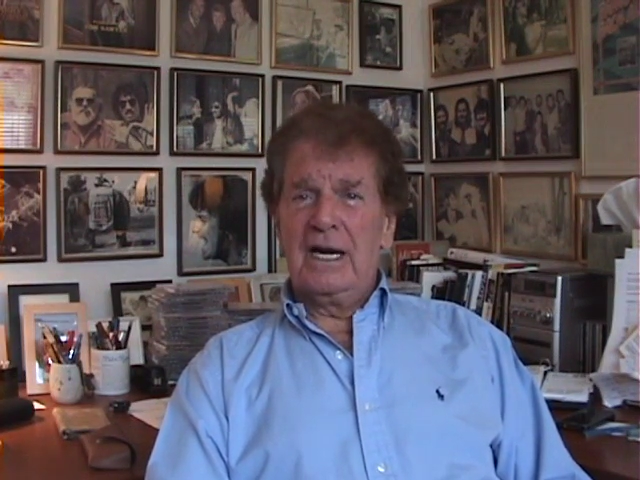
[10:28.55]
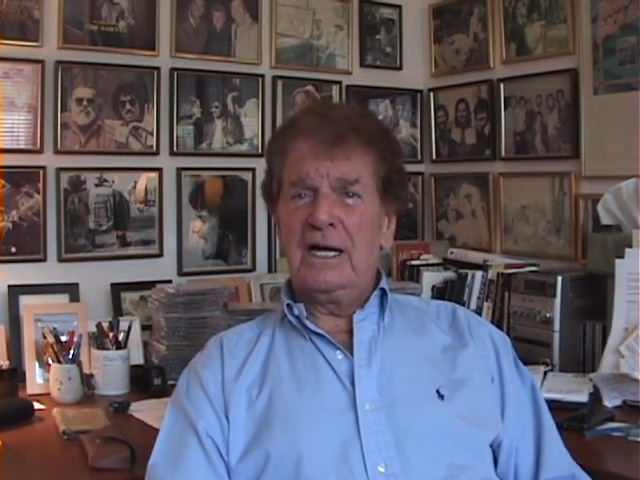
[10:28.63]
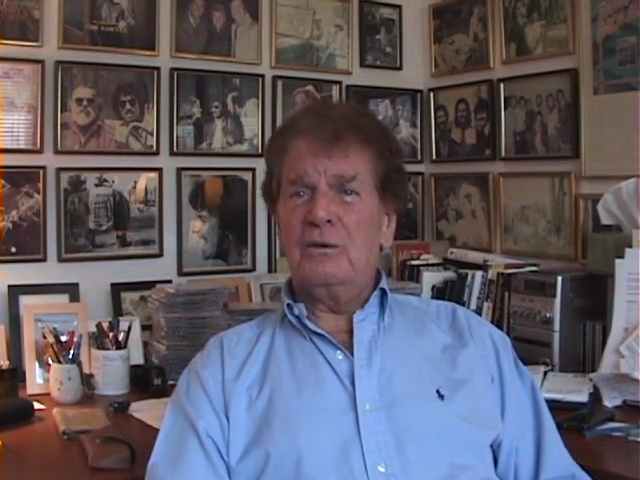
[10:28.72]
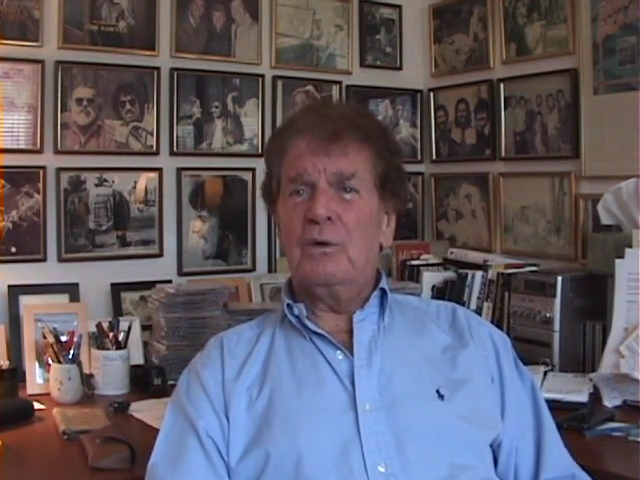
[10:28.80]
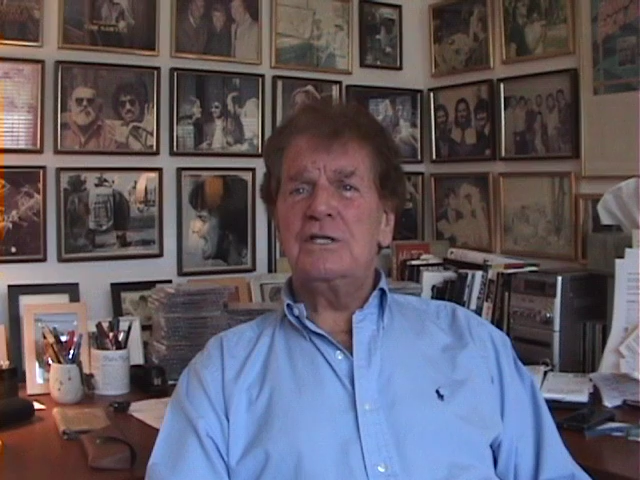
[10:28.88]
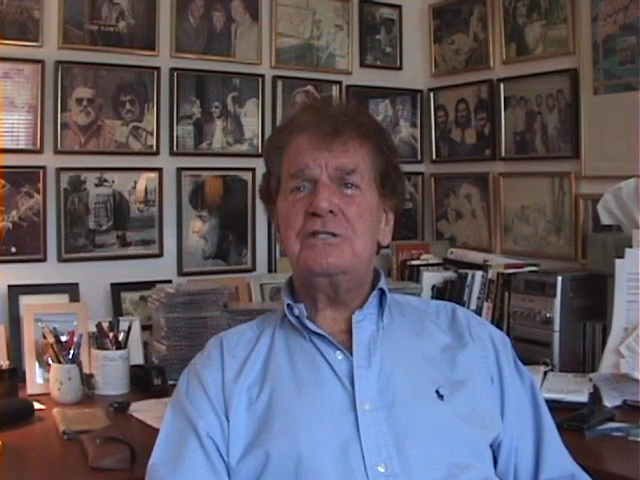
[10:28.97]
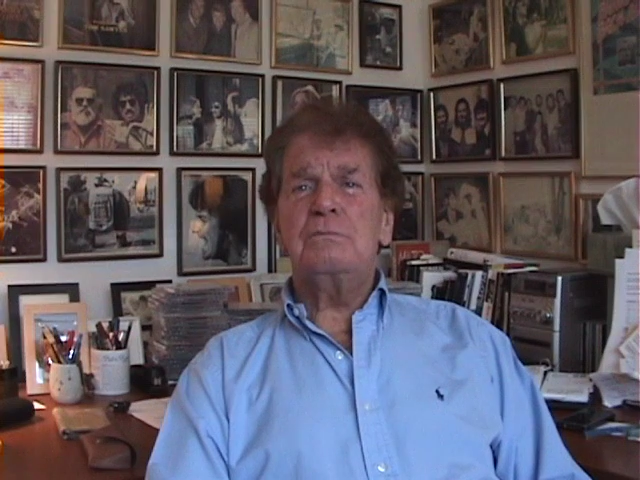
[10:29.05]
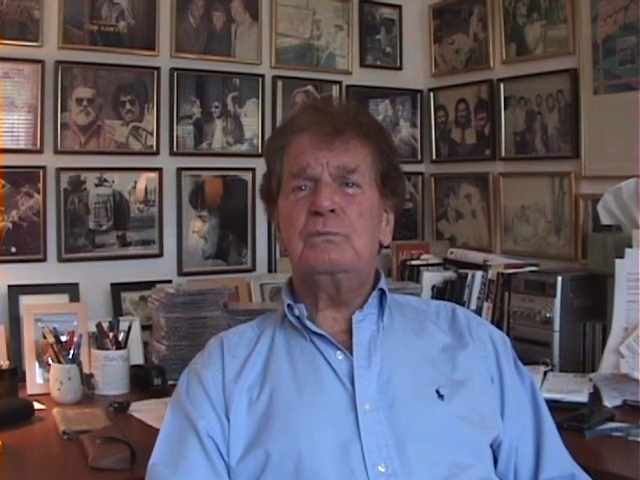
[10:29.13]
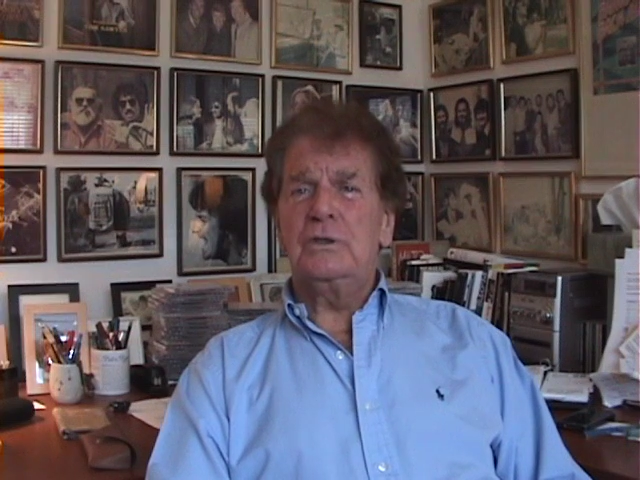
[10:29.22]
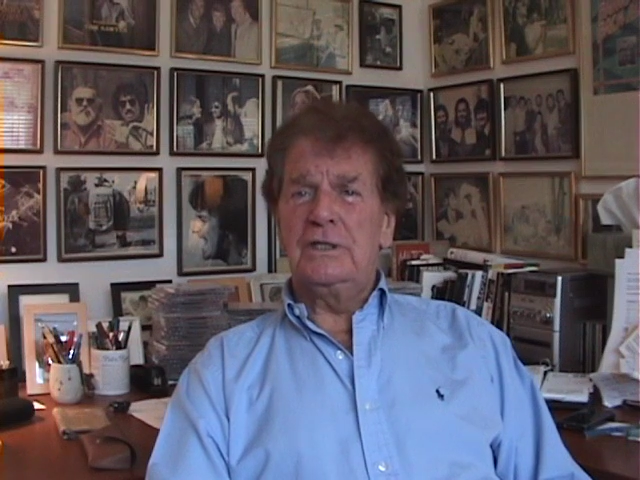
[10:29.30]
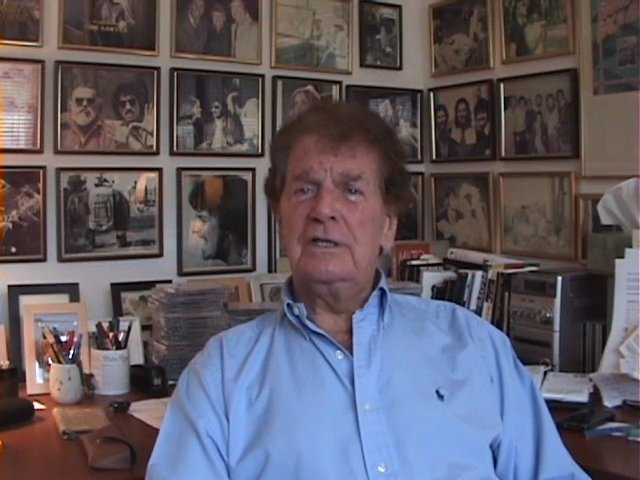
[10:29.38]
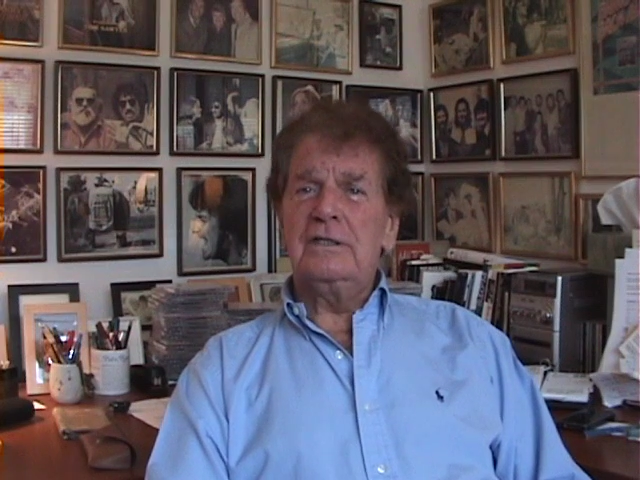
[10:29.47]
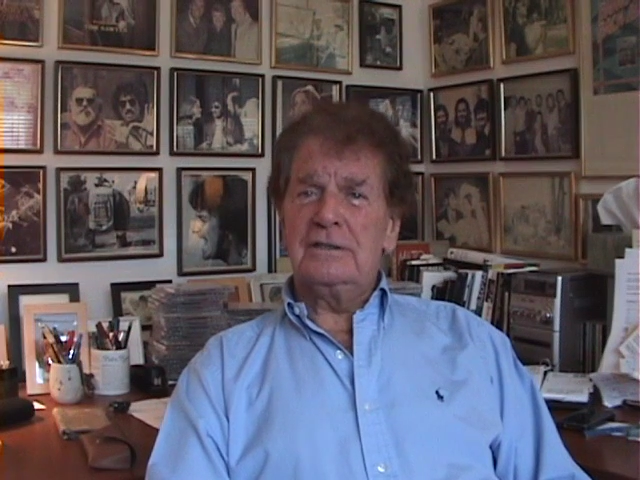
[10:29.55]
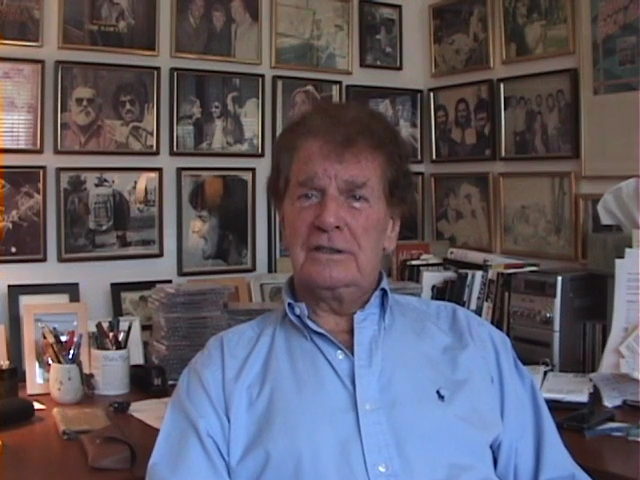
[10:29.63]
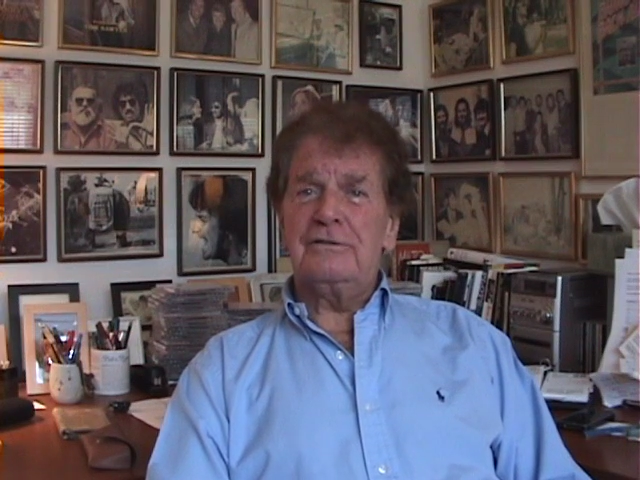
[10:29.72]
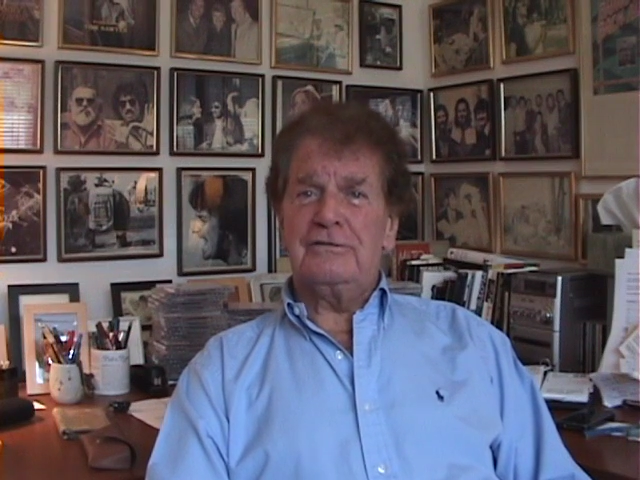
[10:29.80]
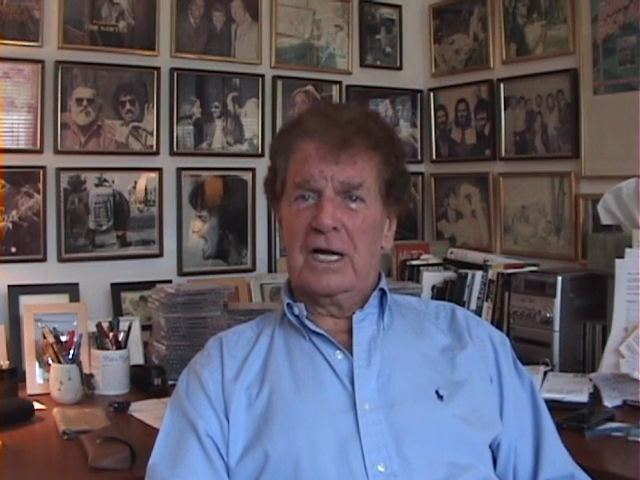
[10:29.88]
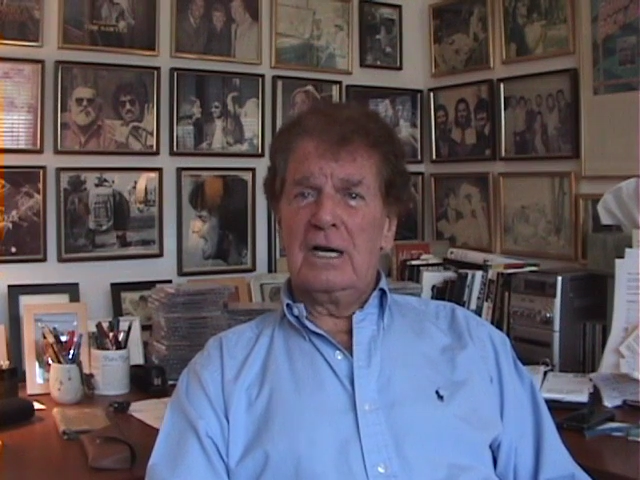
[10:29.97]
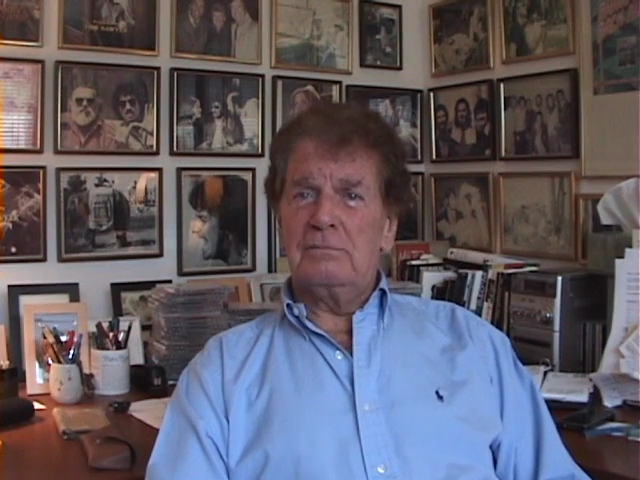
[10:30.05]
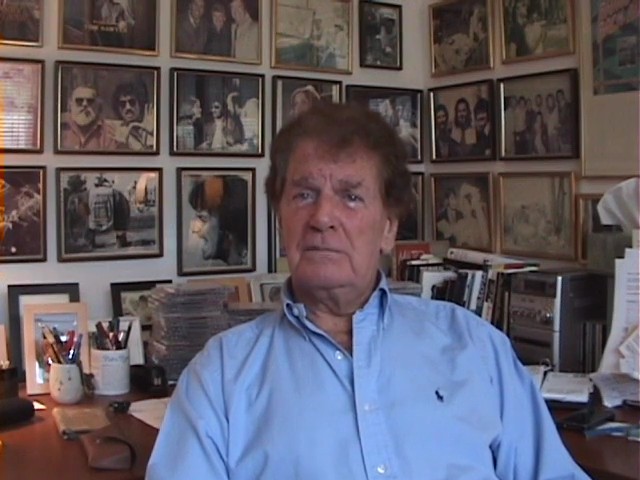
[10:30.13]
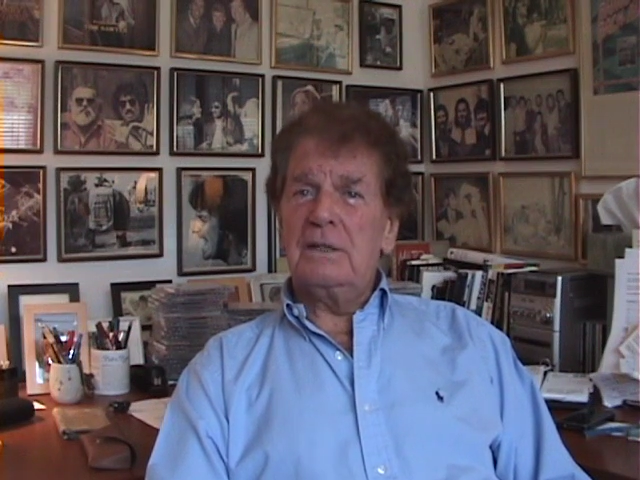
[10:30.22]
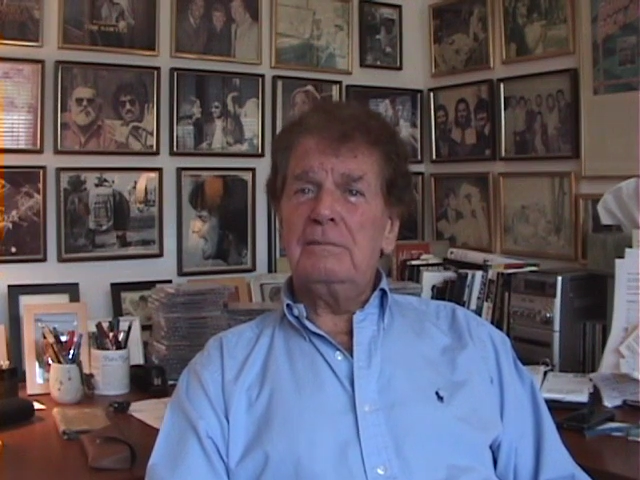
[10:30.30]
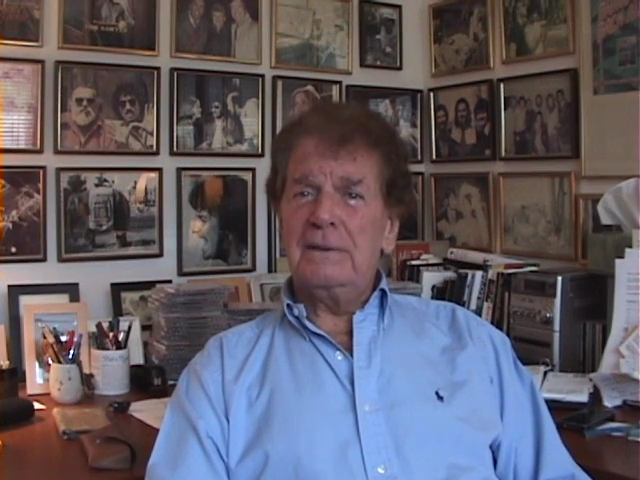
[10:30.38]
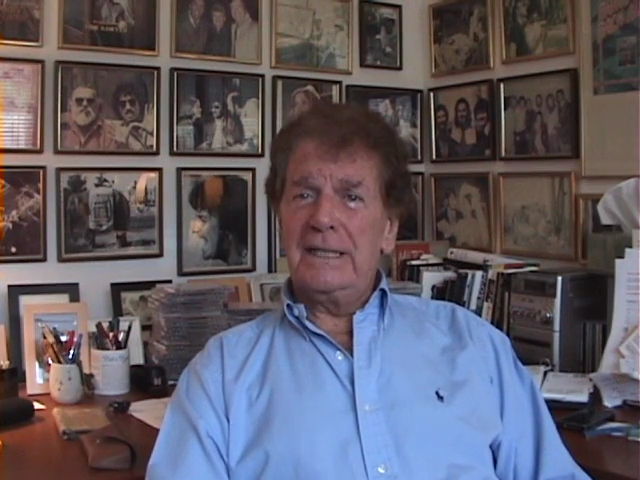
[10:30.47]
and he wants to put it into
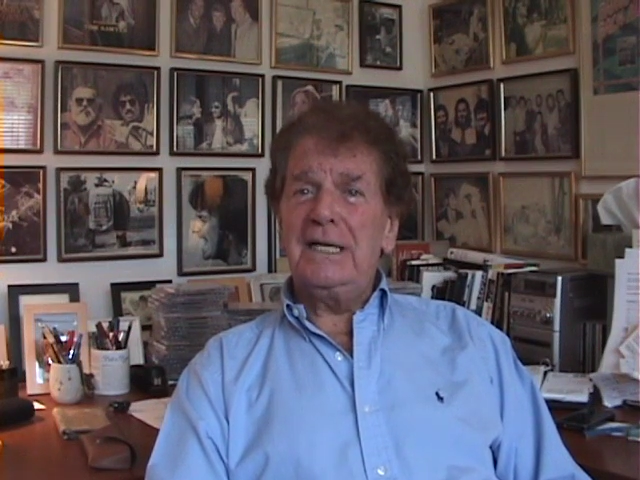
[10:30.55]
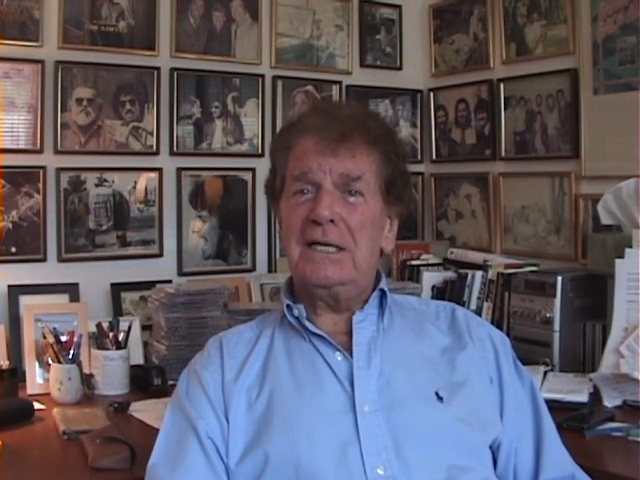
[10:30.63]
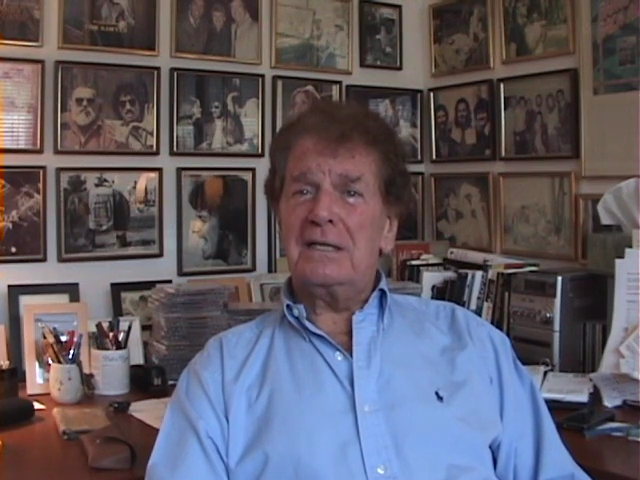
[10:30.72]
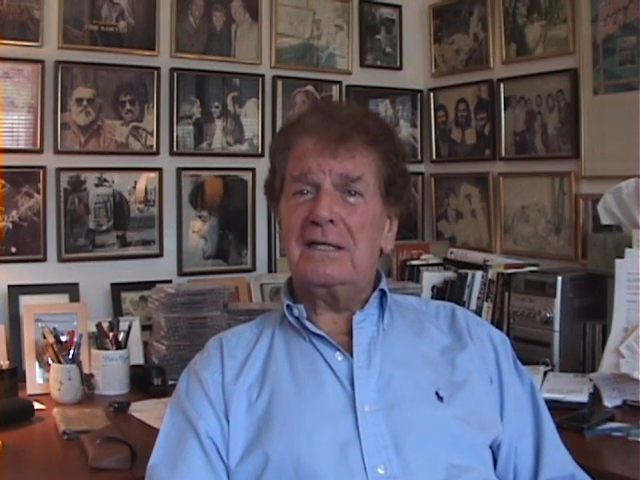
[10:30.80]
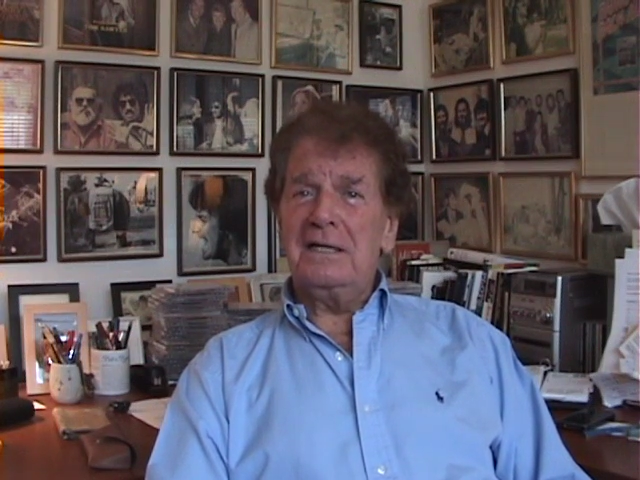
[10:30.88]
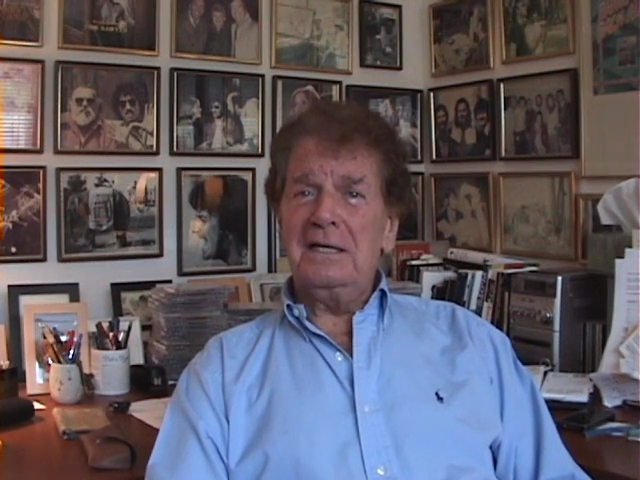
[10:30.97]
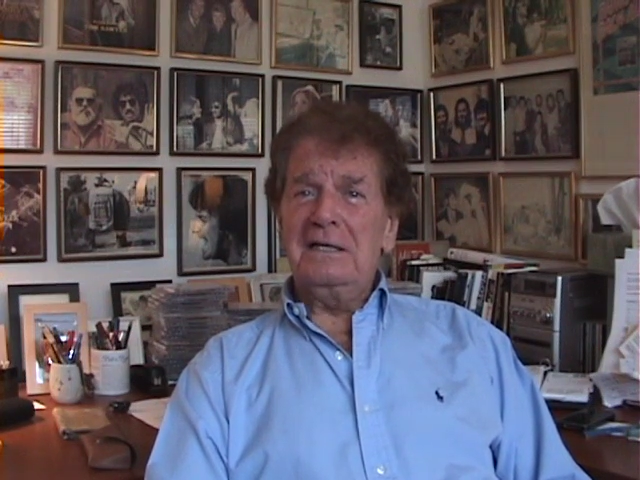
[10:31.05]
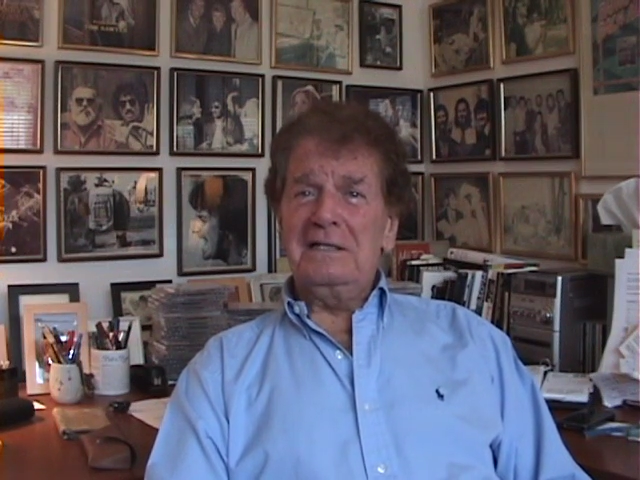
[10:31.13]
development immediately.